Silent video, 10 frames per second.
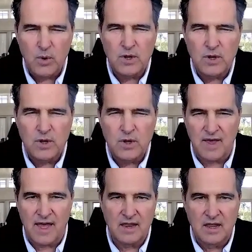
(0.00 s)
when you
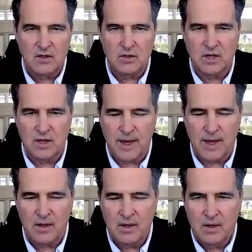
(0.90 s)
think of that, you
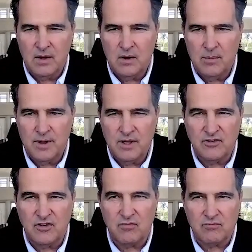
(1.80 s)
think about,
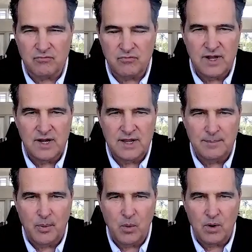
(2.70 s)
oh my goodness, it's
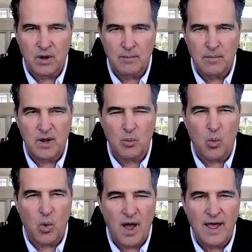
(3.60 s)
really important.
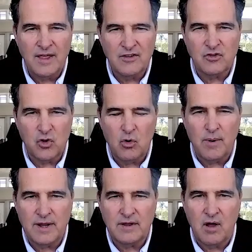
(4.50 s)
But why is
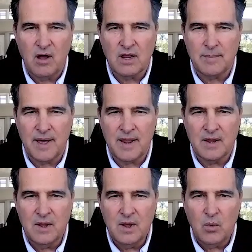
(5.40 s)
nobody talking about it?
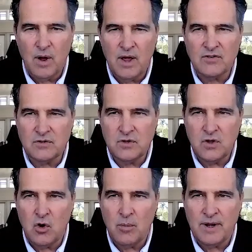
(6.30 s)
Why is
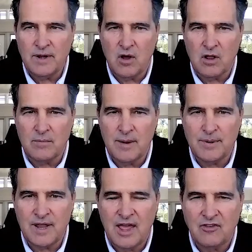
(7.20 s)
nobody talking about
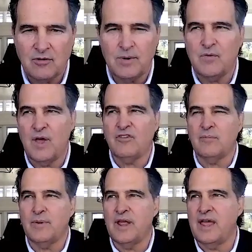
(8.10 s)
potassium? And if you ask
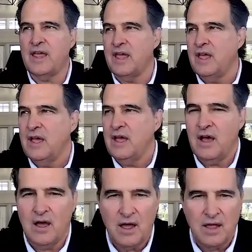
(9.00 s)
somebody, hey,
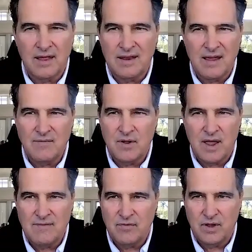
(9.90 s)
uh, every
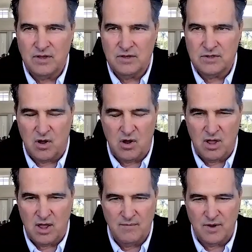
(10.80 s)
every talk
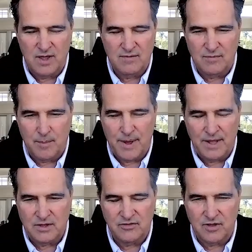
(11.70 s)
I ever give
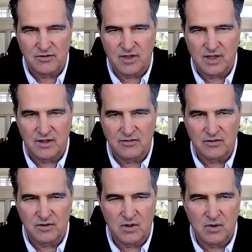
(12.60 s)
about this, I'll say,
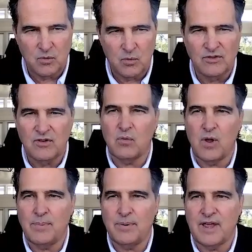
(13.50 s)
listen, no. So what's a
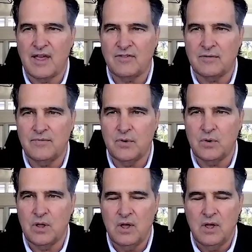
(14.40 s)
great potassium
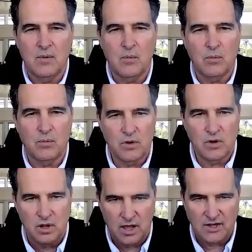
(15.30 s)
food? And you
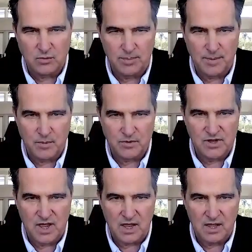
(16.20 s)
can guess what people will
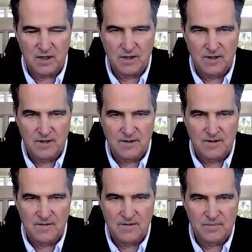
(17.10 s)
say
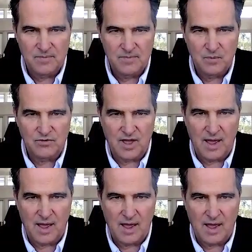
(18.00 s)
what's the
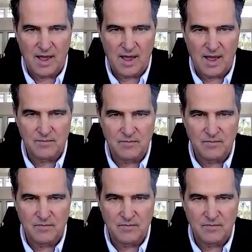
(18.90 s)
high potassium? They say